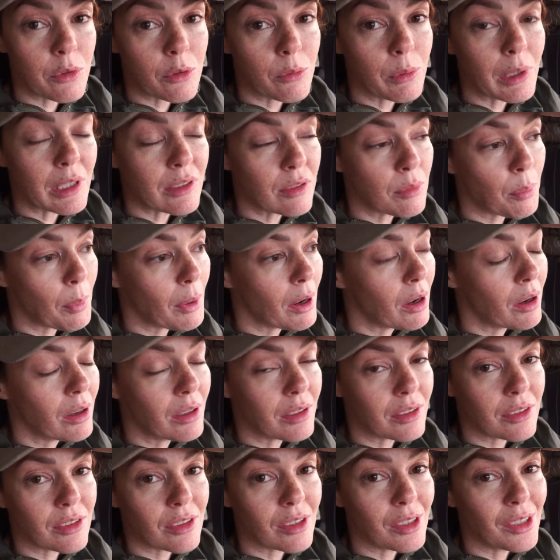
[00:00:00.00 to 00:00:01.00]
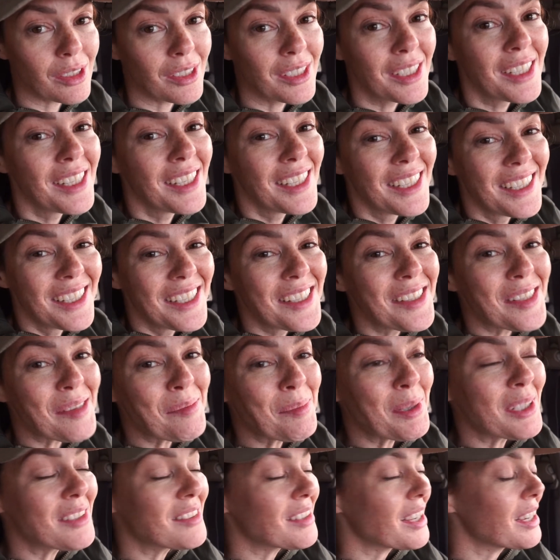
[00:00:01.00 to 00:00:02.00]
of where to park, so that
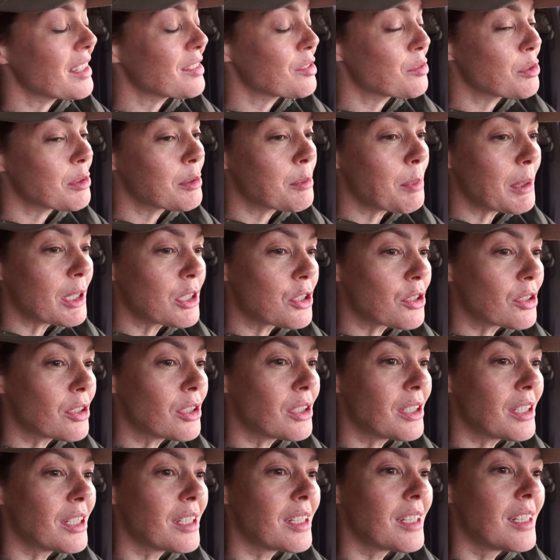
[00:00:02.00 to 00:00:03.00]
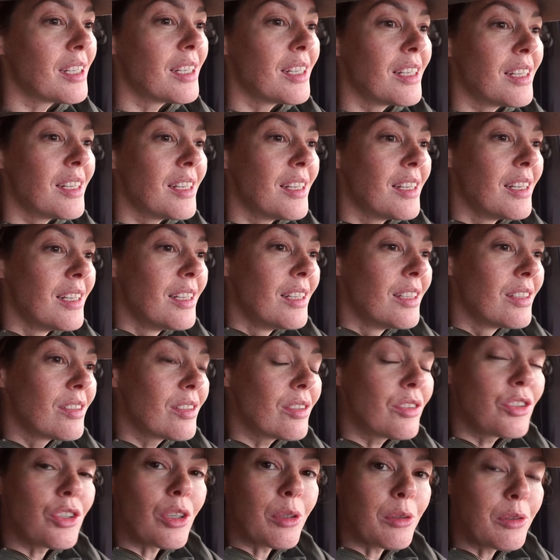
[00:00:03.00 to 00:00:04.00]
makes it extra special.
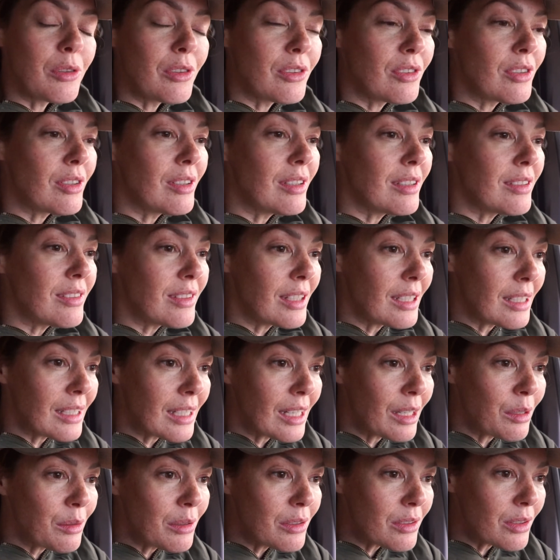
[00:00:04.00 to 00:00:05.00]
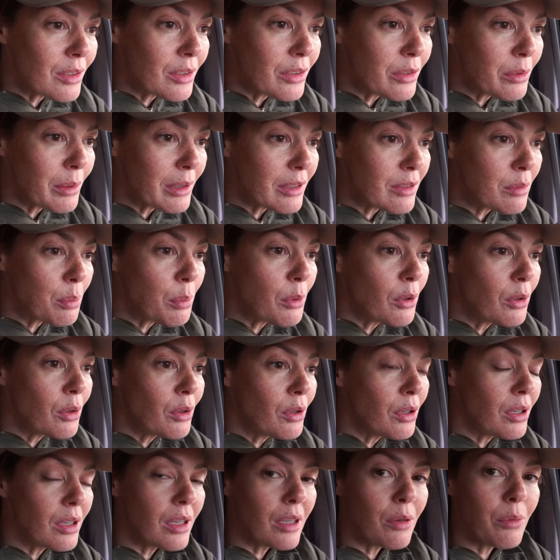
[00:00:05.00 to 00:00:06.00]
So Joel's just doing his thing now, and he's gone to
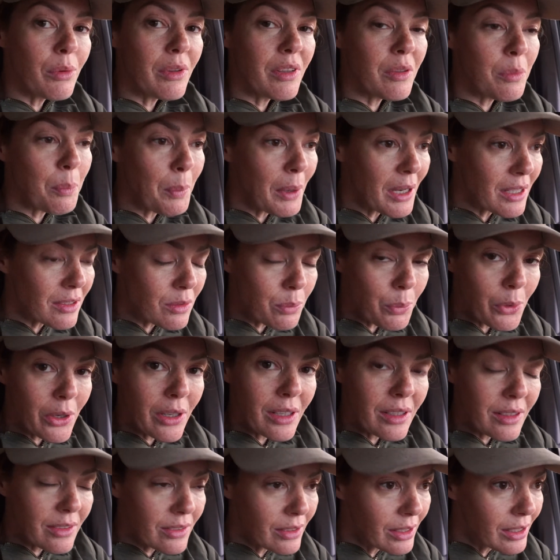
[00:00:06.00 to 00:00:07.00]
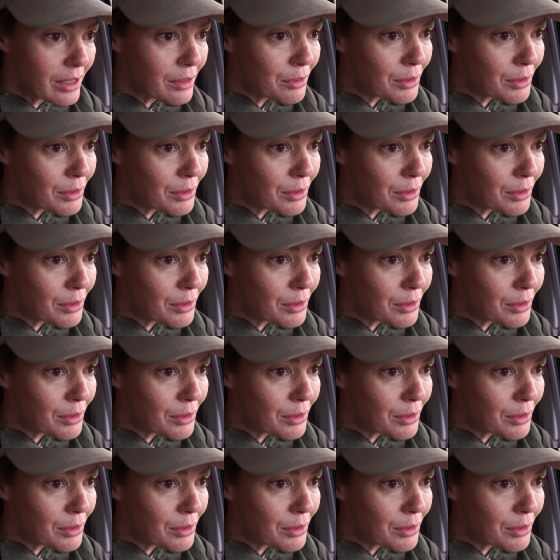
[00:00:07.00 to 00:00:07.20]
explore with his bear spray and his knife